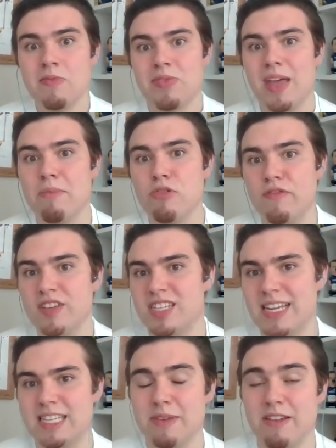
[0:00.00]
That move is
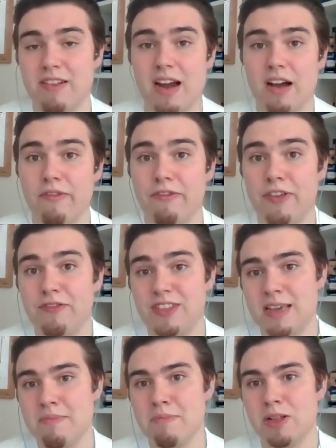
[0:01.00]
said to be around
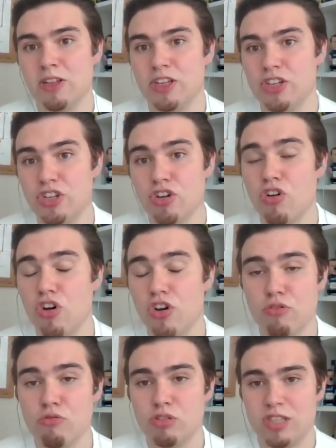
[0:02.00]
€15 million,
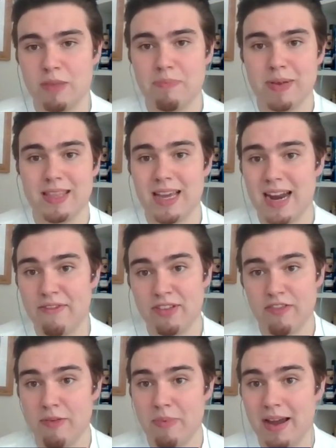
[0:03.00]
the bid that
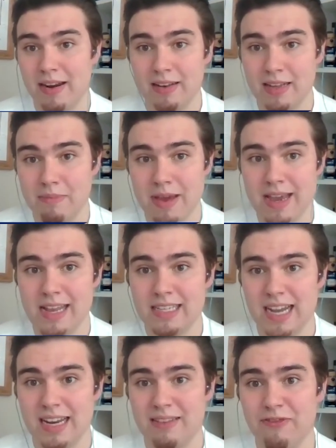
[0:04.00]
Everton have apparently made.
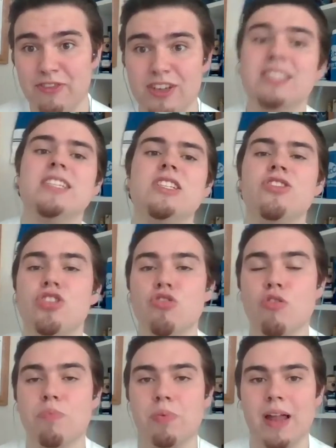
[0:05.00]
And for a decent
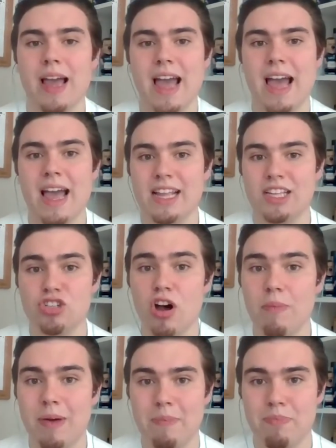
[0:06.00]
young player, it's
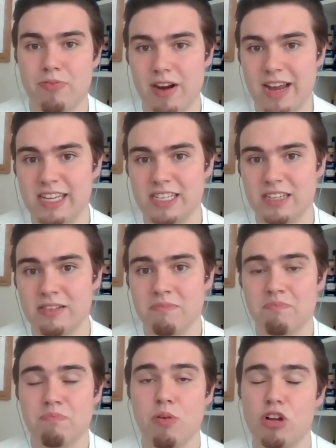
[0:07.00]
not a bad price. And
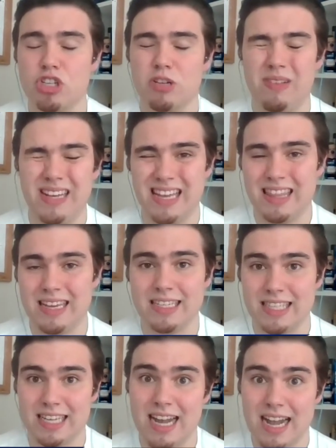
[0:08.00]
possibly, I think
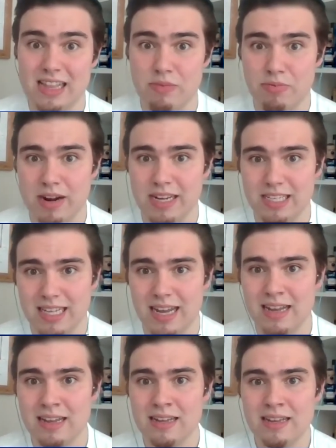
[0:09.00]
it's the kind of price that,
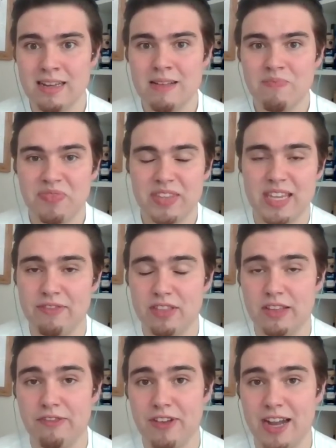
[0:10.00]
given
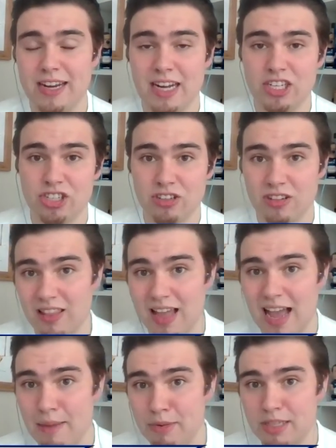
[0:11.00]
the financial
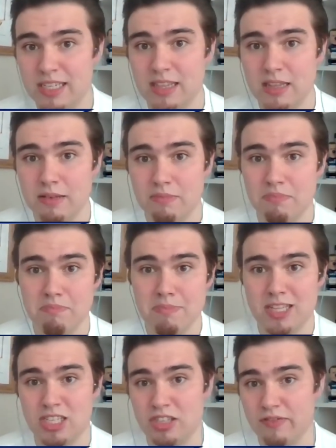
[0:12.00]
climate in the
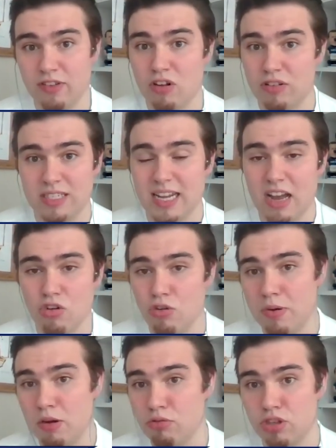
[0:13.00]
midst of lockdown or
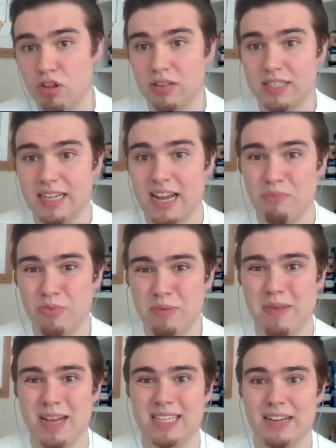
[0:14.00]
post-lockdown, we
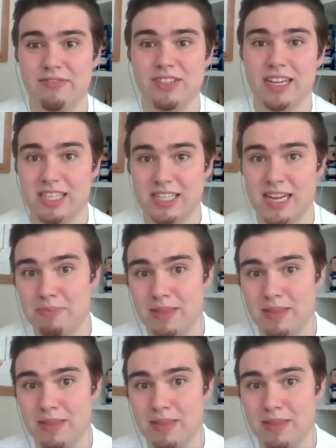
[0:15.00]
might have to accept